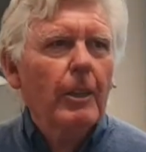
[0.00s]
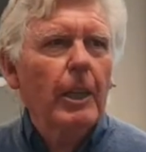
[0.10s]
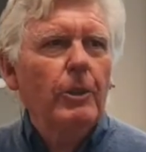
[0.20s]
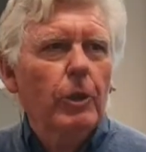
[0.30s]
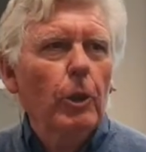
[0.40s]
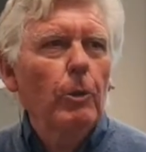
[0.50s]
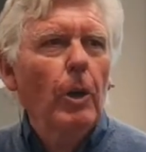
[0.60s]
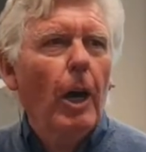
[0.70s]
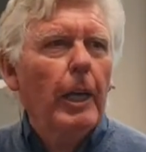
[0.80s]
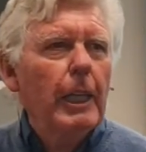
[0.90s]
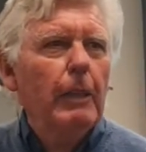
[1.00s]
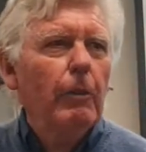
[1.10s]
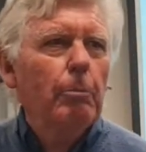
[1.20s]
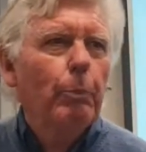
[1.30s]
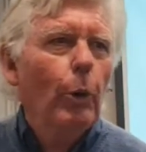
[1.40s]
they do not
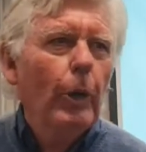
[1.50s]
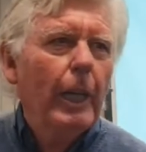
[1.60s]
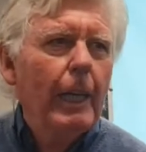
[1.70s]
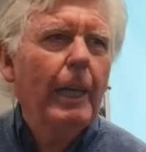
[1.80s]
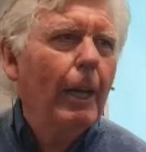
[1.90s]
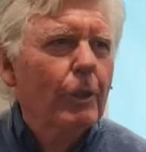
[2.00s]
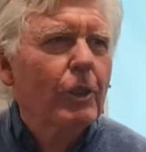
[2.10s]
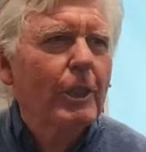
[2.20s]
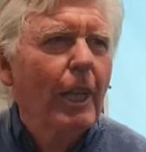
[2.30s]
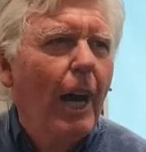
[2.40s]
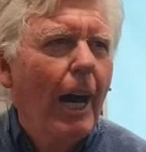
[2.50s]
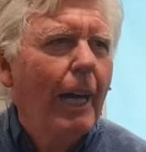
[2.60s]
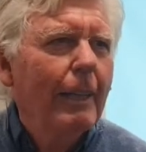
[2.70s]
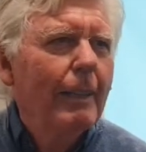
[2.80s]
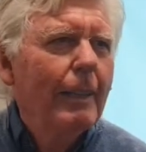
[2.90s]
even put in El
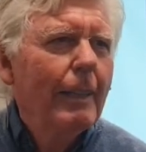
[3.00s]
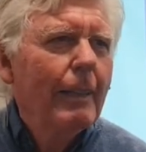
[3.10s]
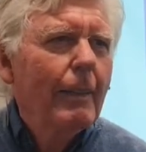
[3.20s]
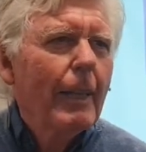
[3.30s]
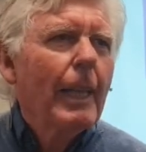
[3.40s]
Shaddai. Mm-hmm.